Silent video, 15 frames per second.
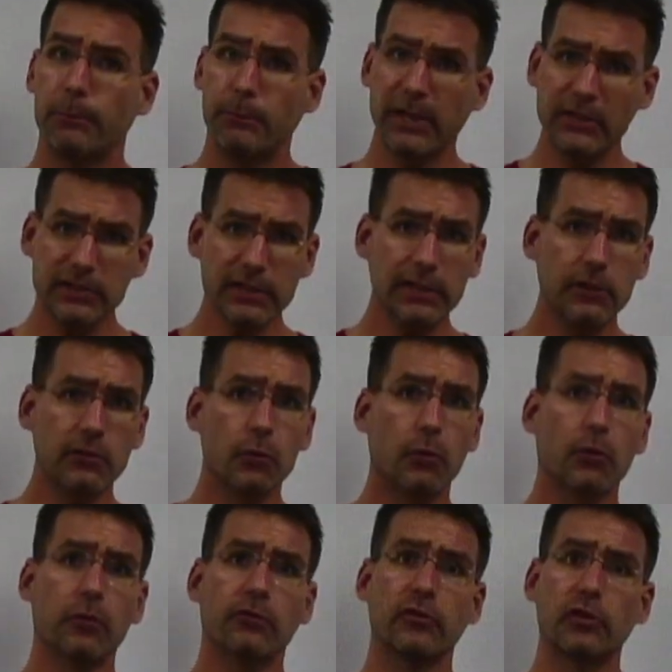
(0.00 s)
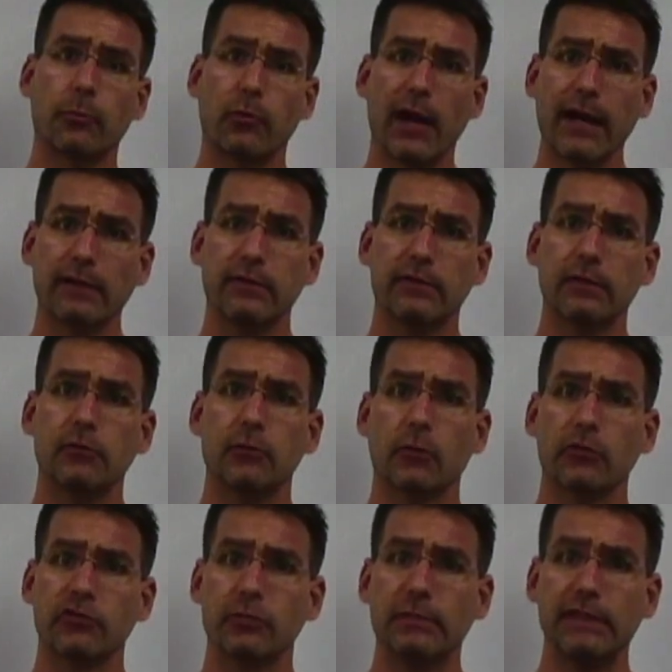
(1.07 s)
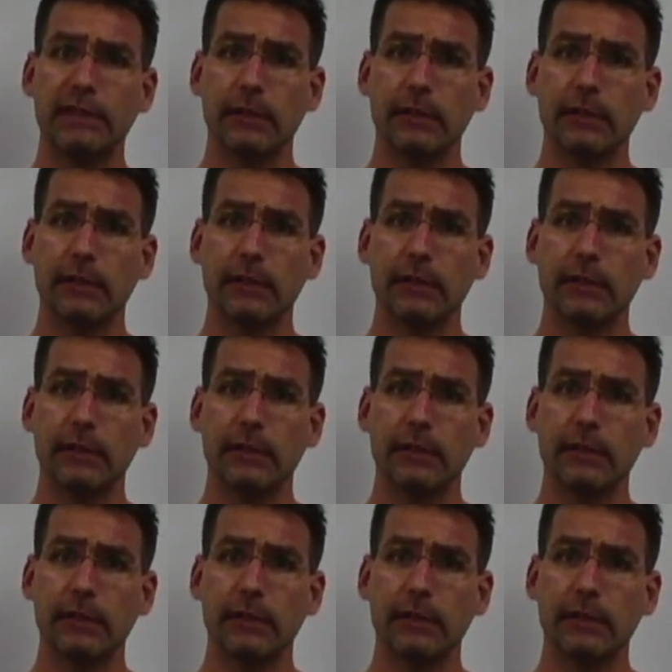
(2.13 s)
Pitching indoors and your practice indoors should be